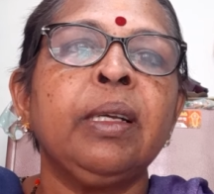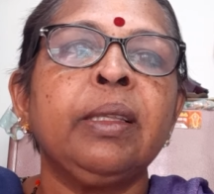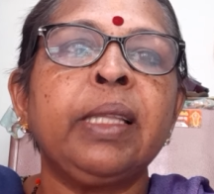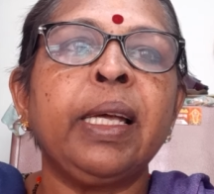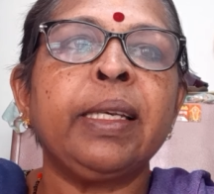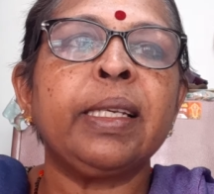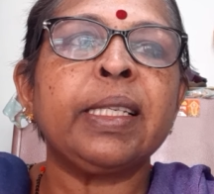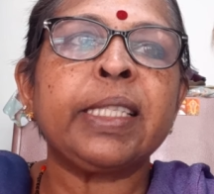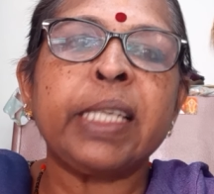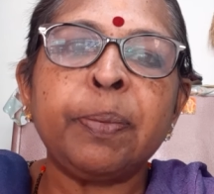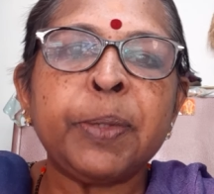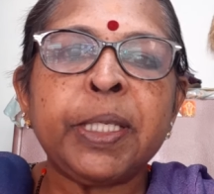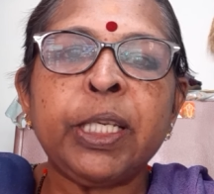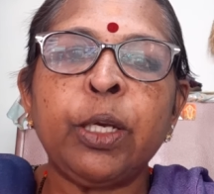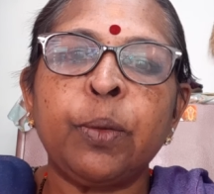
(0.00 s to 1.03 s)
Then,
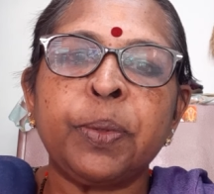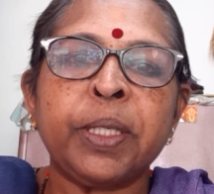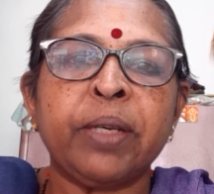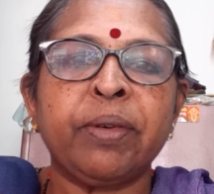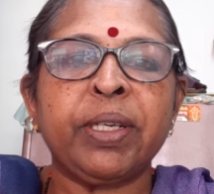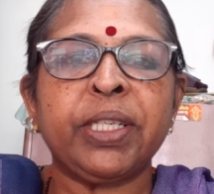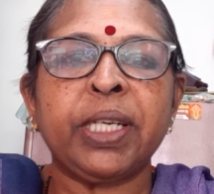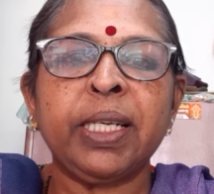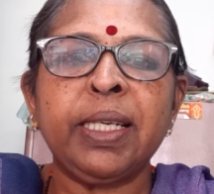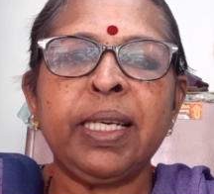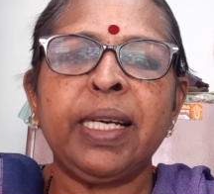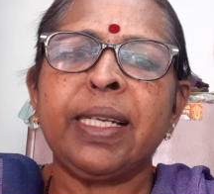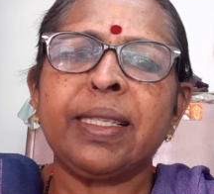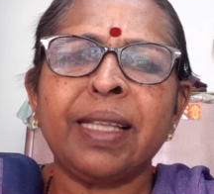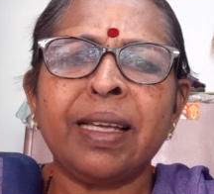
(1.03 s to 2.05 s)
steps in observational
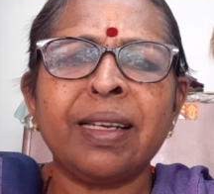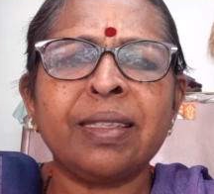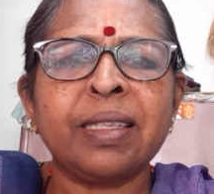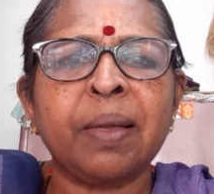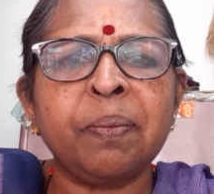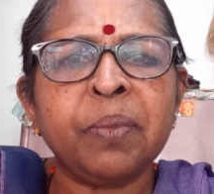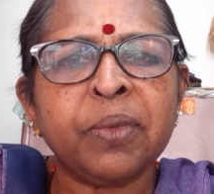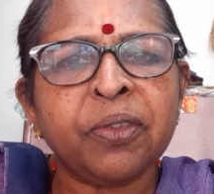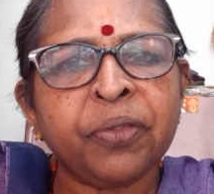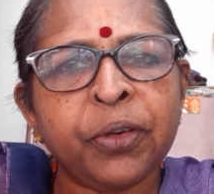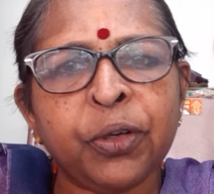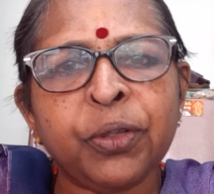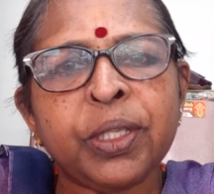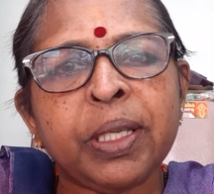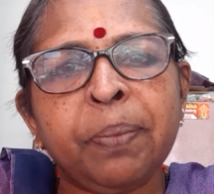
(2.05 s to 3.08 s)
learning. There are some
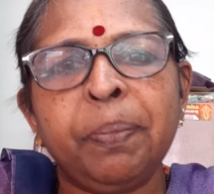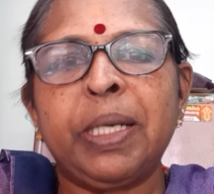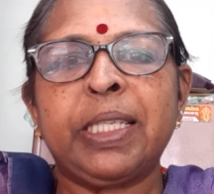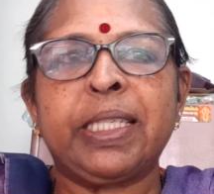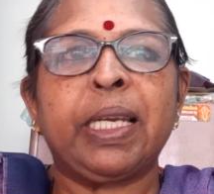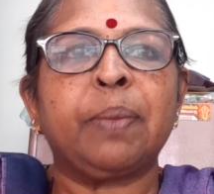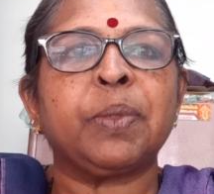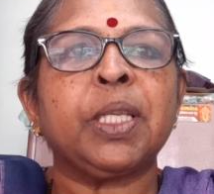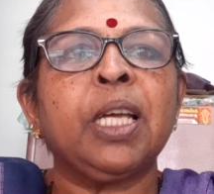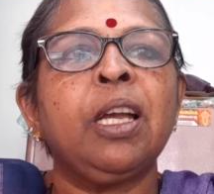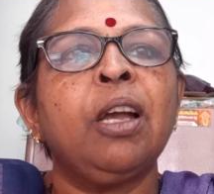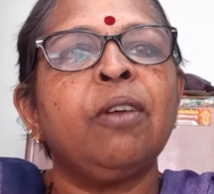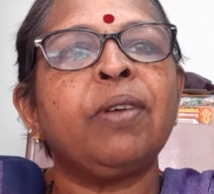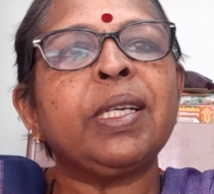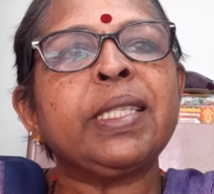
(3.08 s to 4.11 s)
few simple steps.
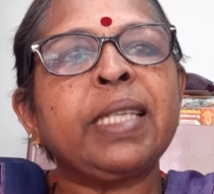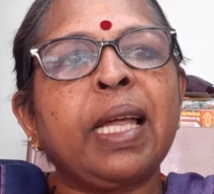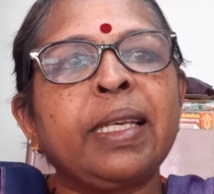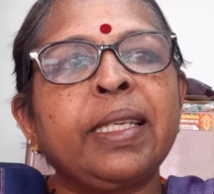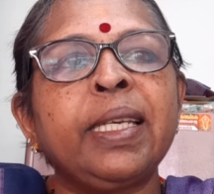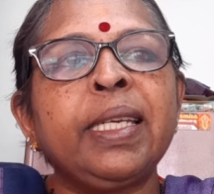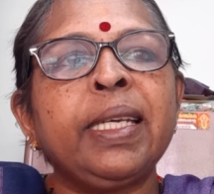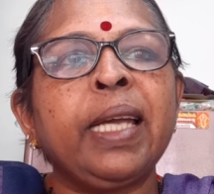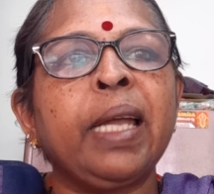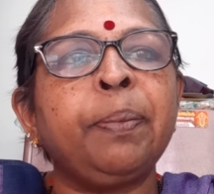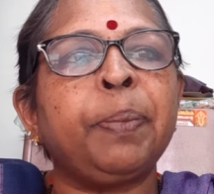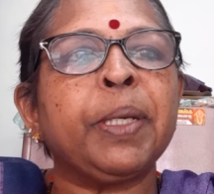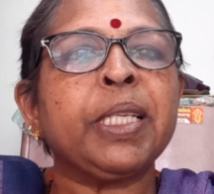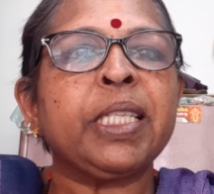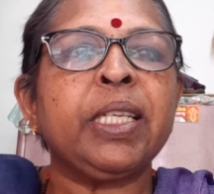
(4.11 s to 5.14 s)
First, attending and
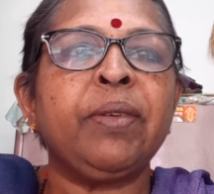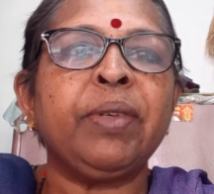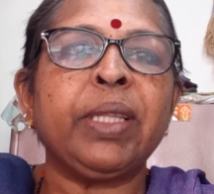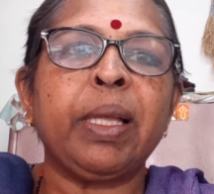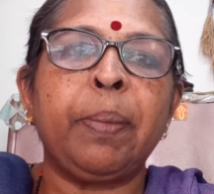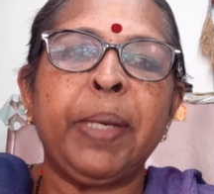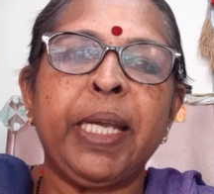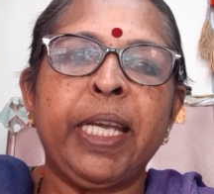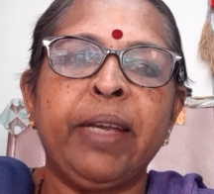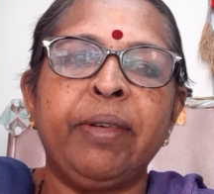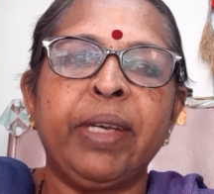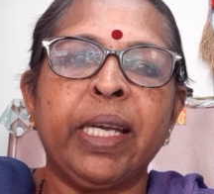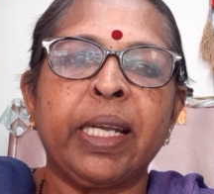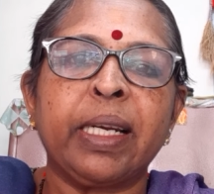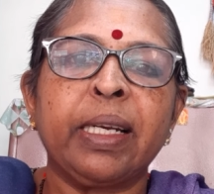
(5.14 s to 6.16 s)
perceiving the
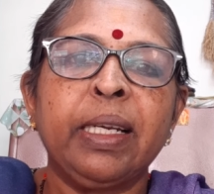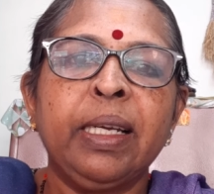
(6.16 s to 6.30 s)
behavior.